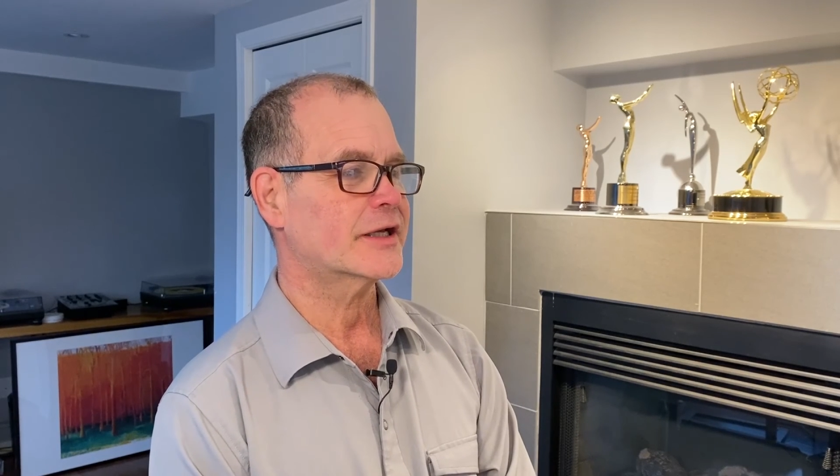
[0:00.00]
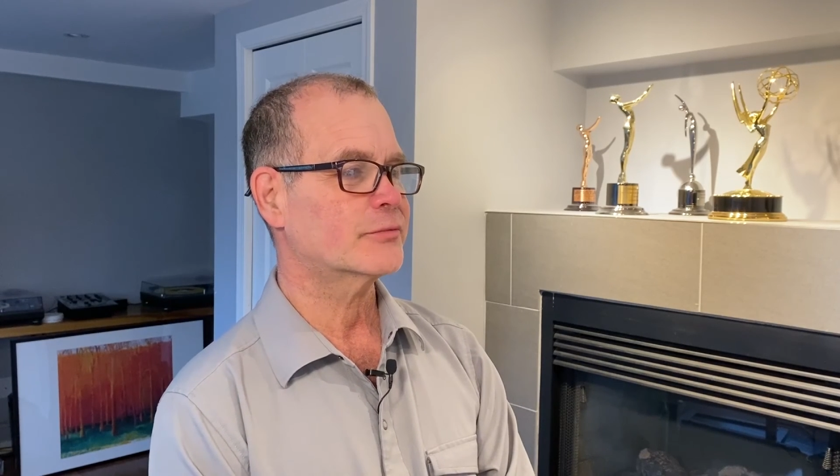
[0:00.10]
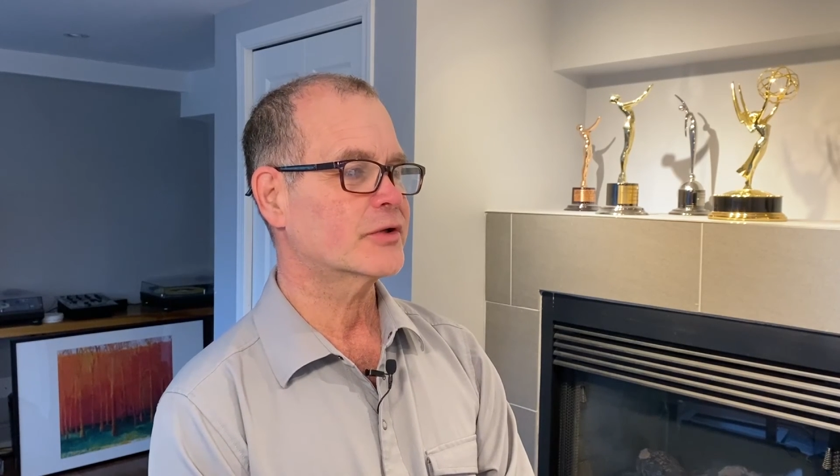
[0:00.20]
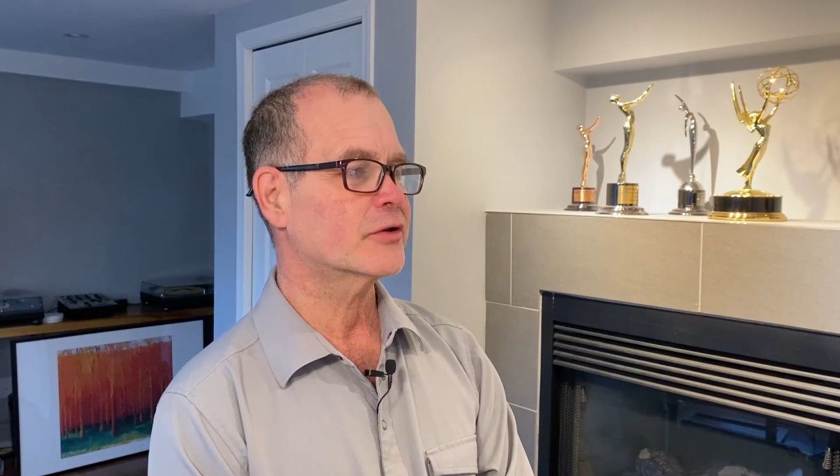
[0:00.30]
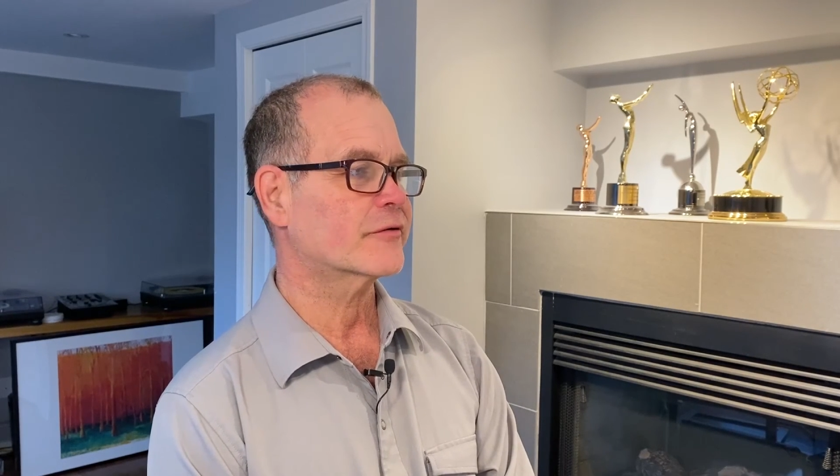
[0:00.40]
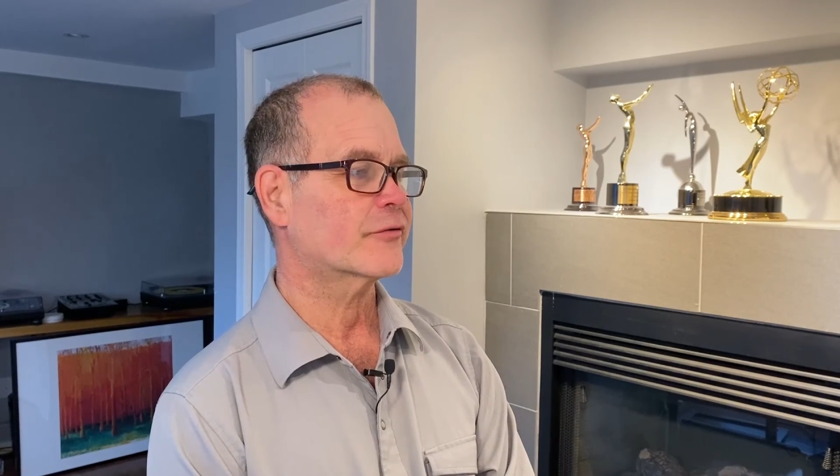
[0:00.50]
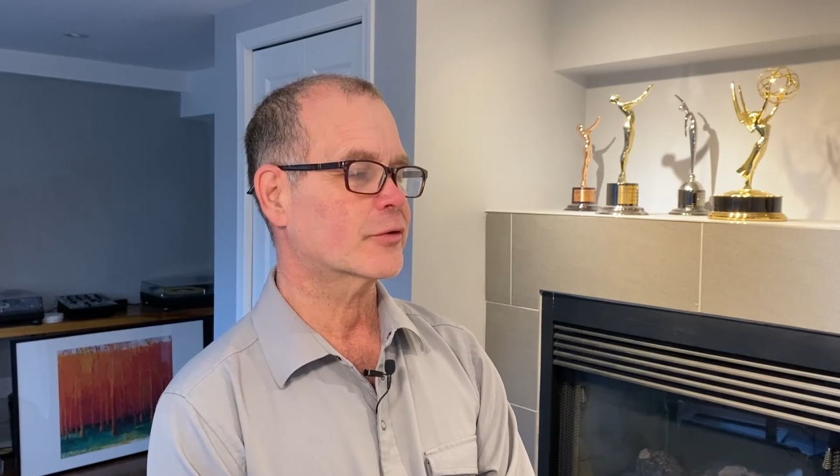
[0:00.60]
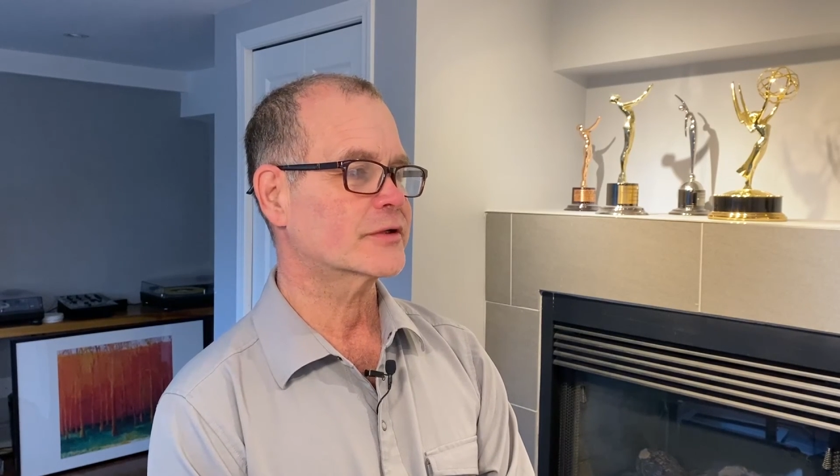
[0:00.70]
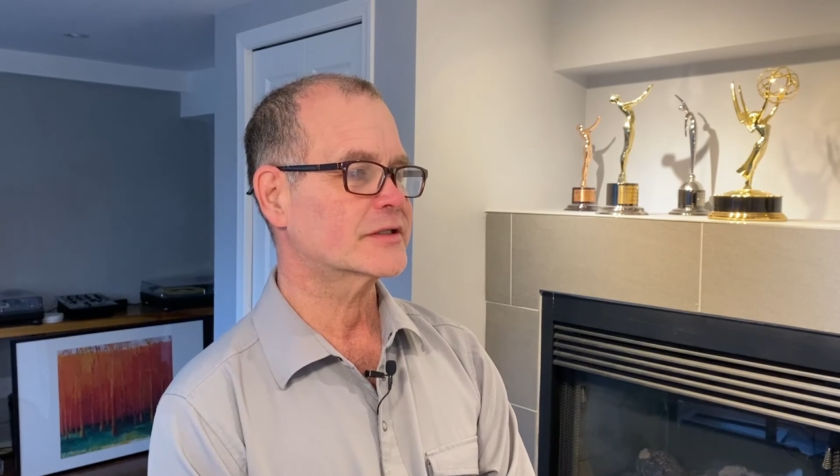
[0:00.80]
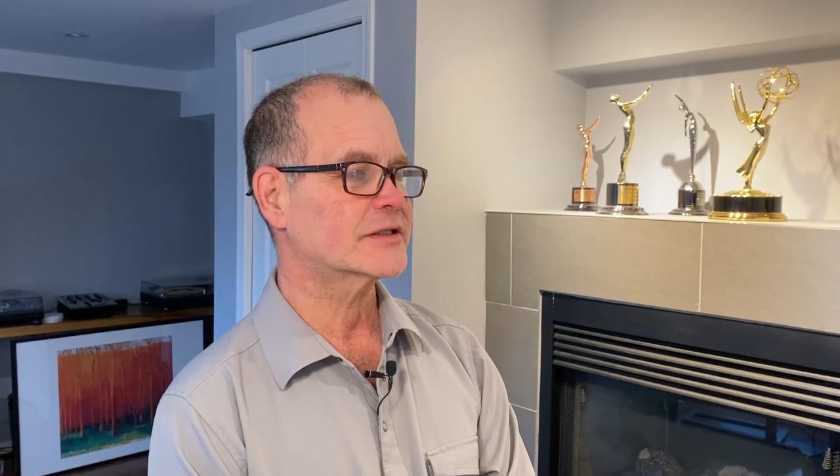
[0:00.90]
And we look
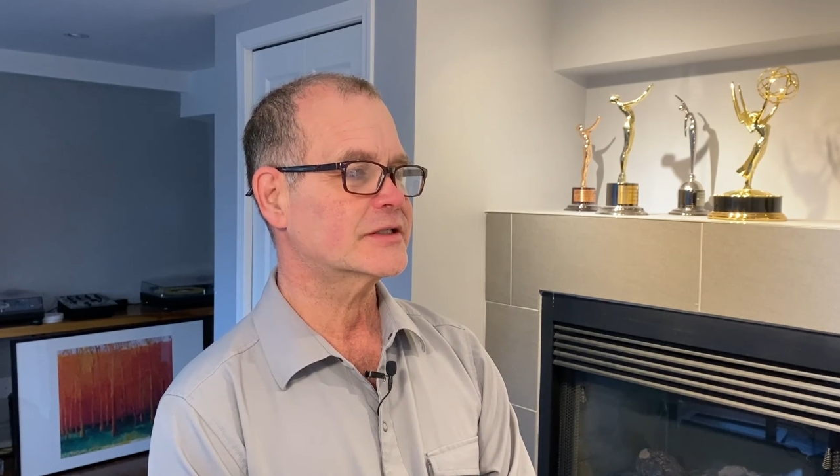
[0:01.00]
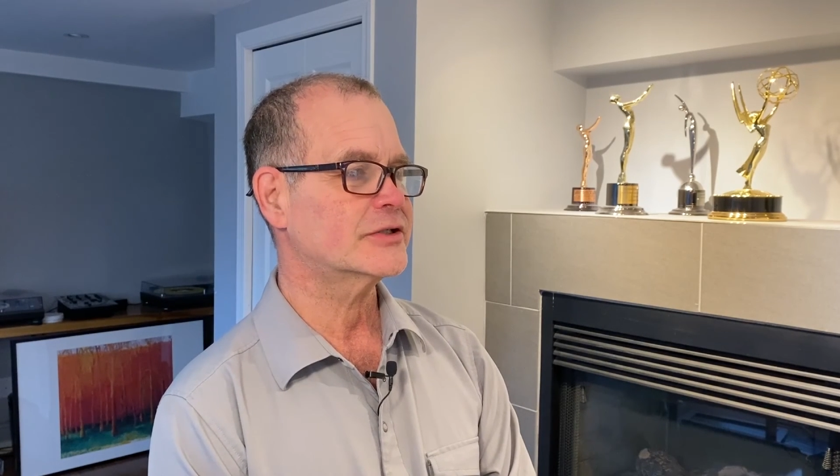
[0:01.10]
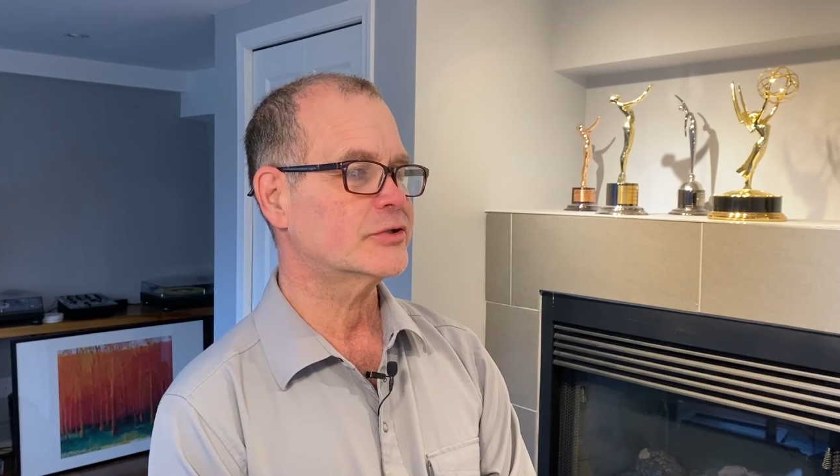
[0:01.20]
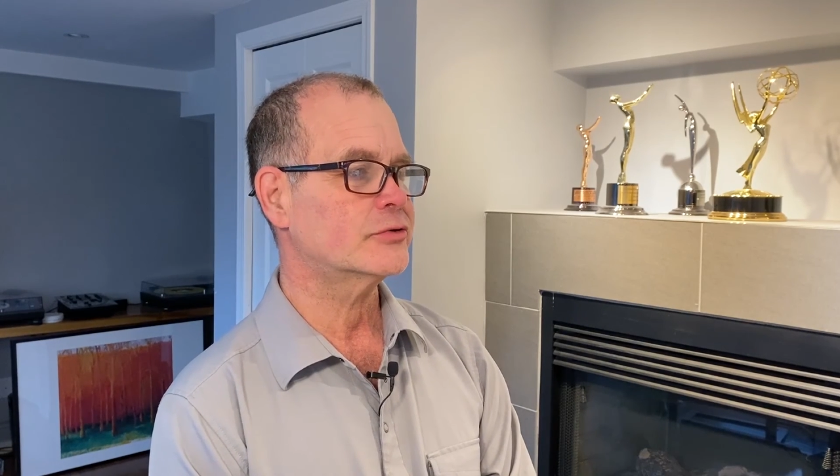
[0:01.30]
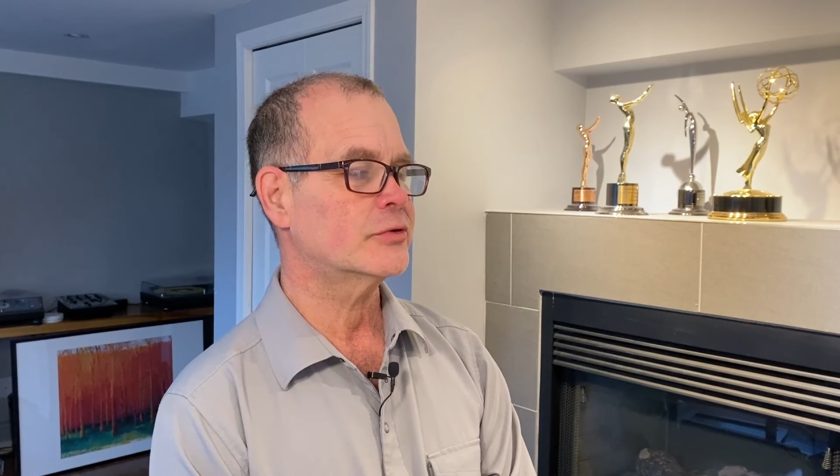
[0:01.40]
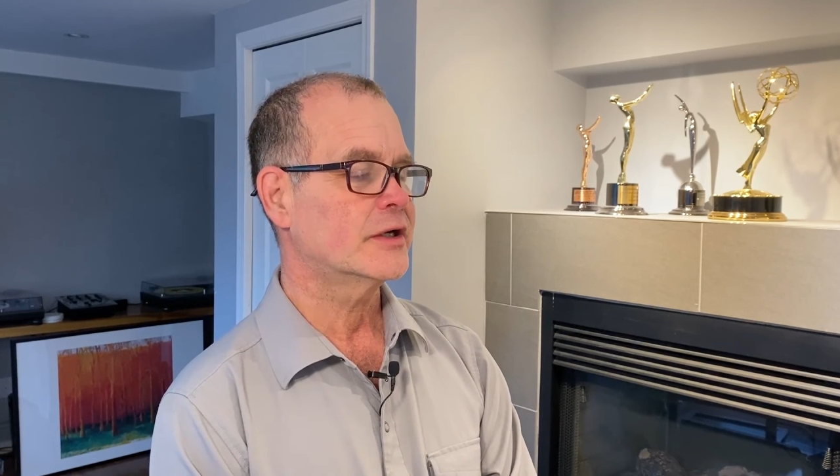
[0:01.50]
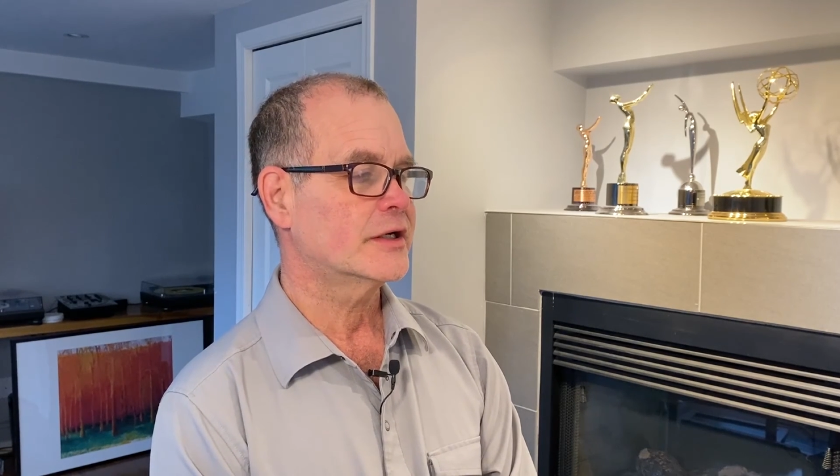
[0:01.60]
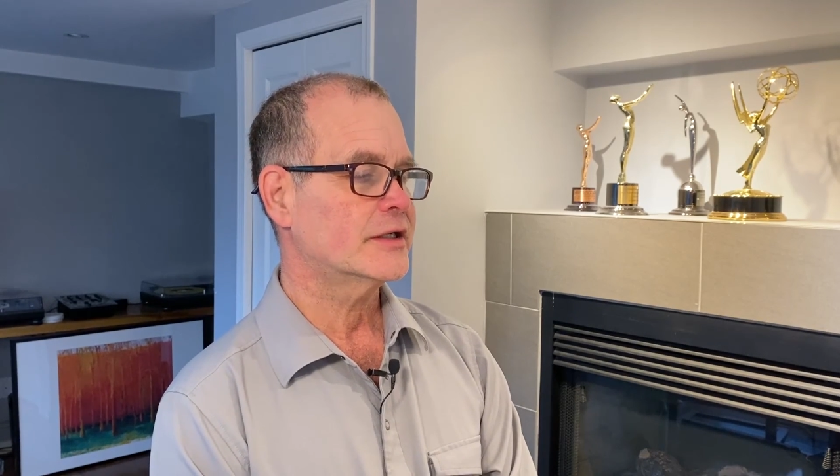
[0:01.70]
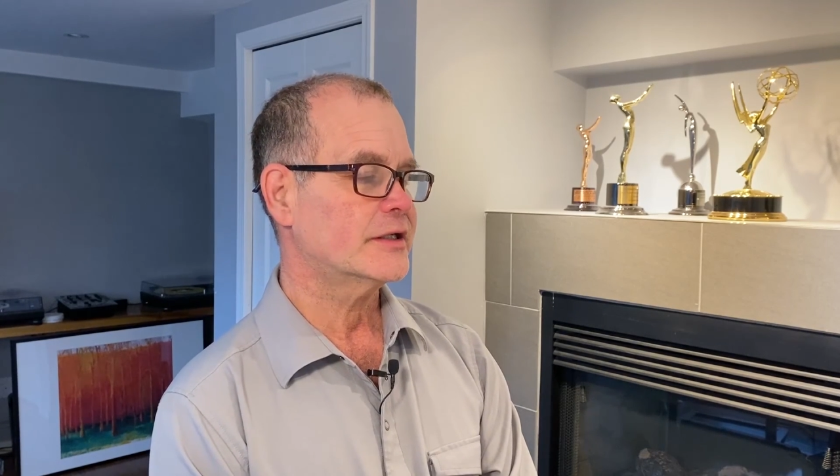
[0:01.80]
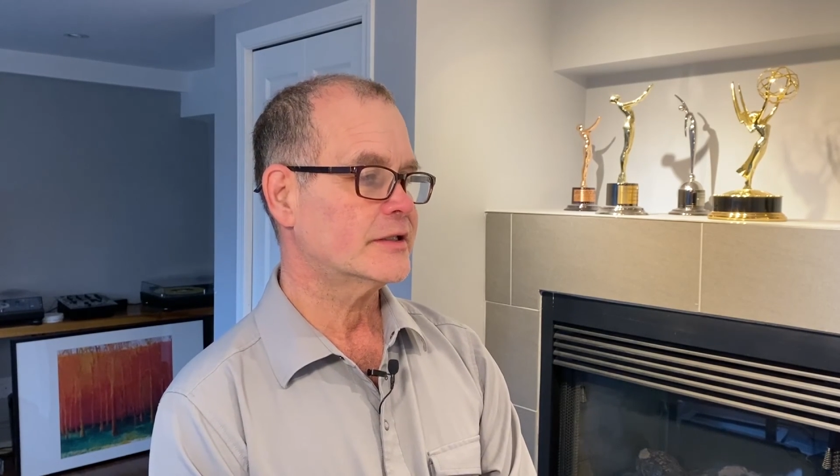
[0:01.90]
forward to seeing you
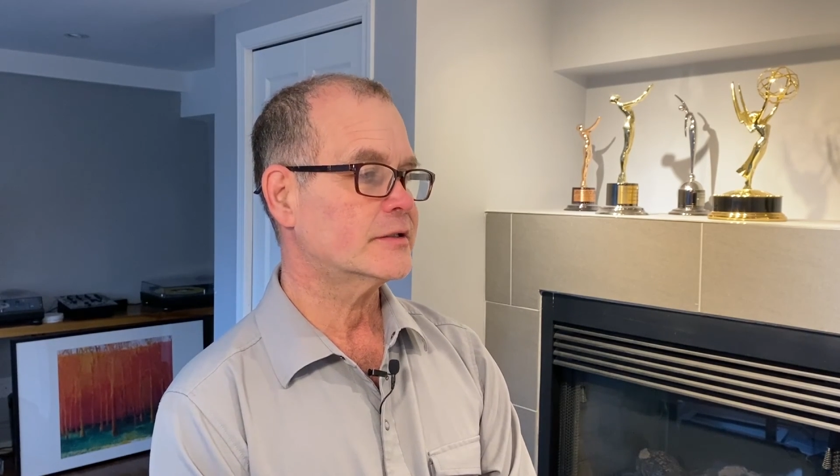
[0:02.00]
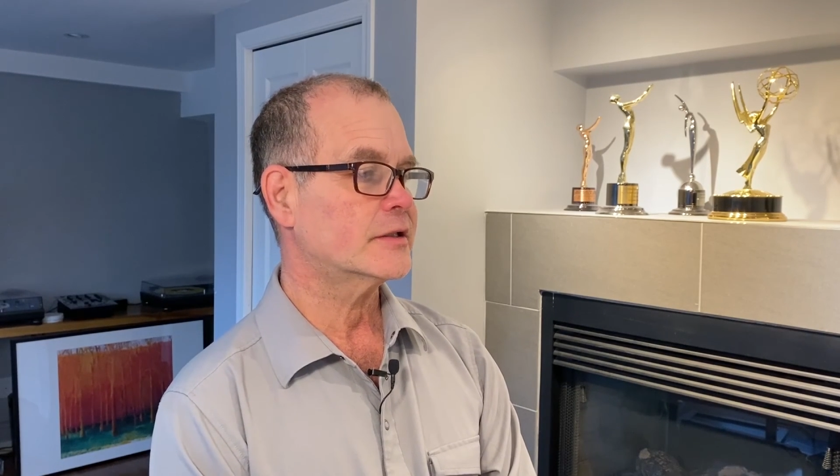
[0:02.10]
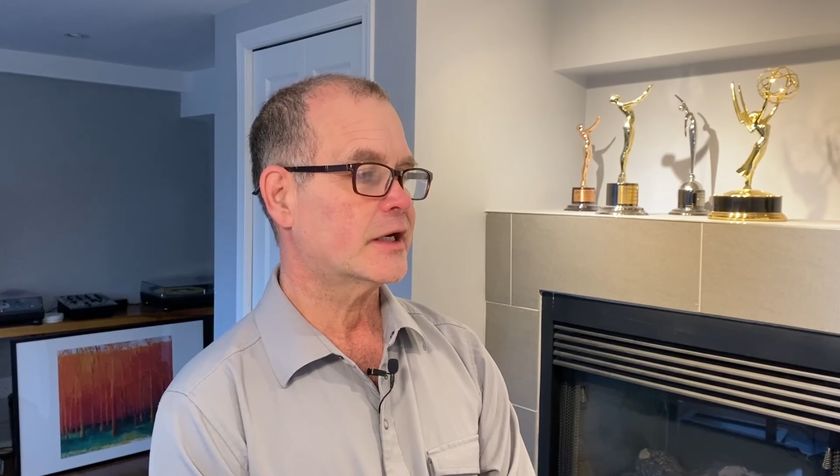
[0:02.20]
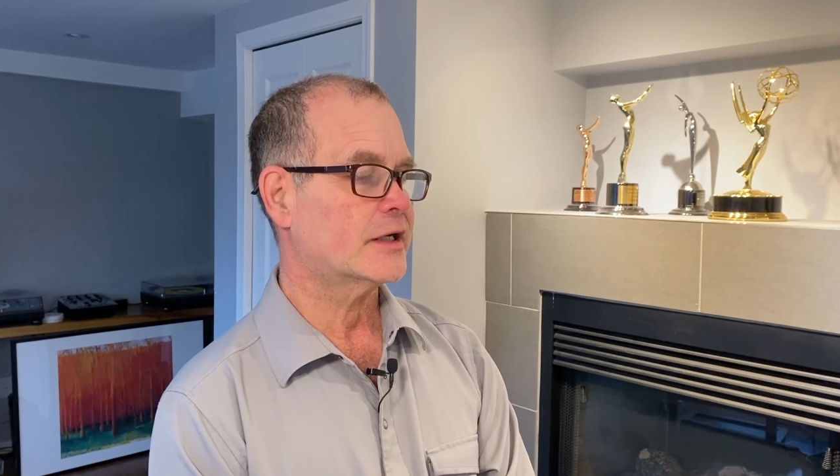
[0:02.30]
in